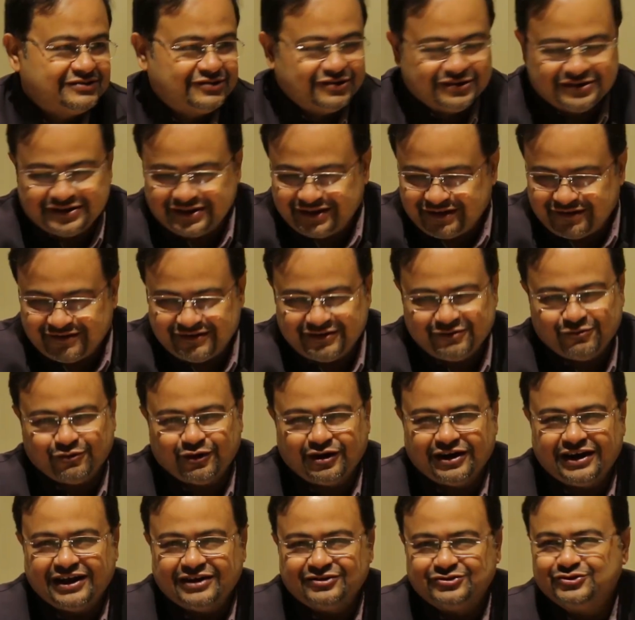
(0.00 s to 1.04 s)
So the
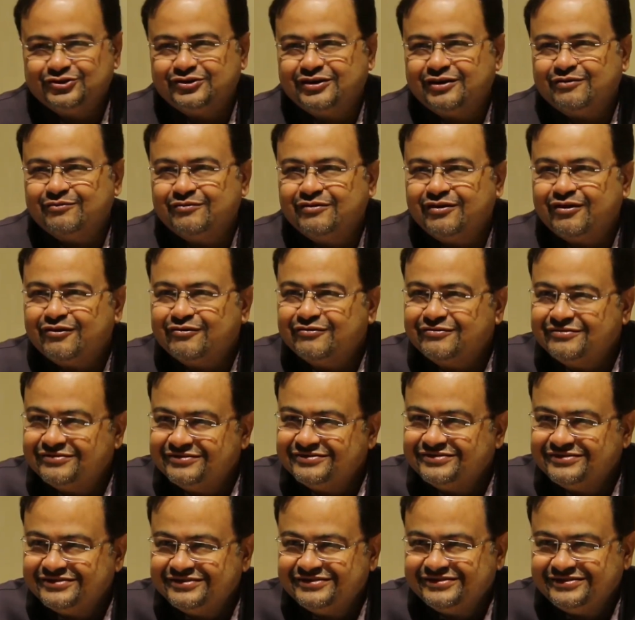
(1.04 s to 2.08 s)
wall has to come down.
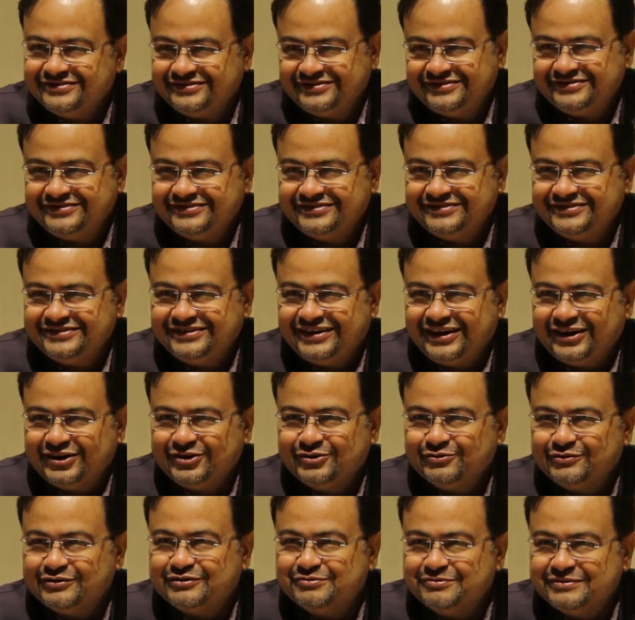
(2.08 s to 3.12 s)
Are
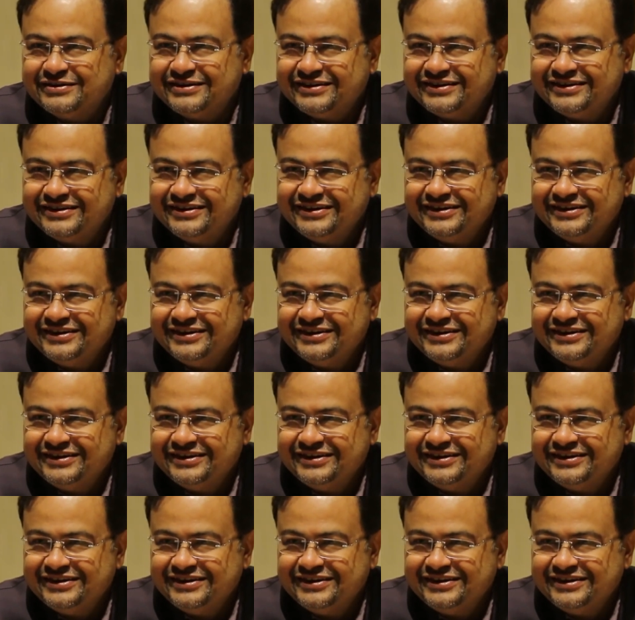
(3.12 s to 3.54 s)
you with me?